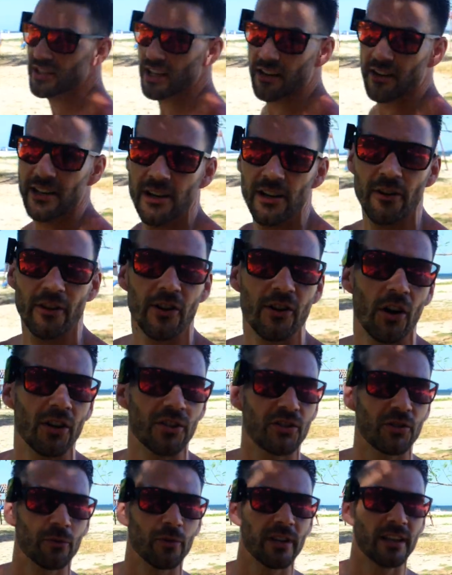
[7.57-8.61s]
down here in
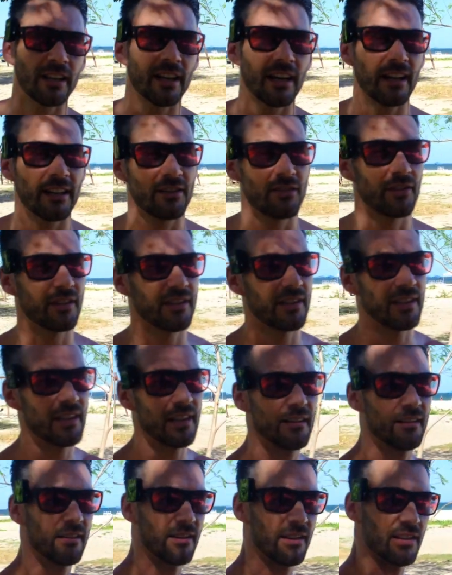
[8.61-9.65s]
Costa Rica. As you can
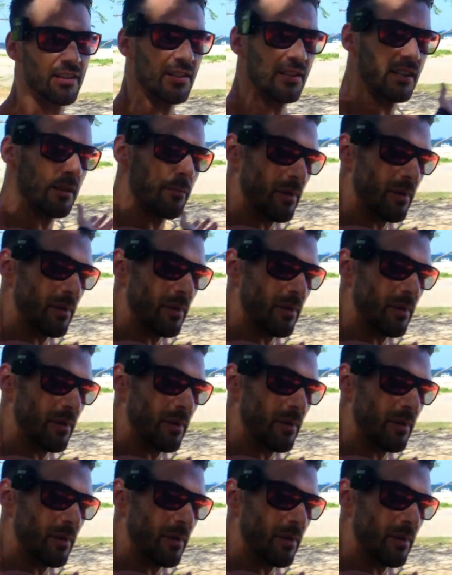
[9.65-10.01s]
see, this is the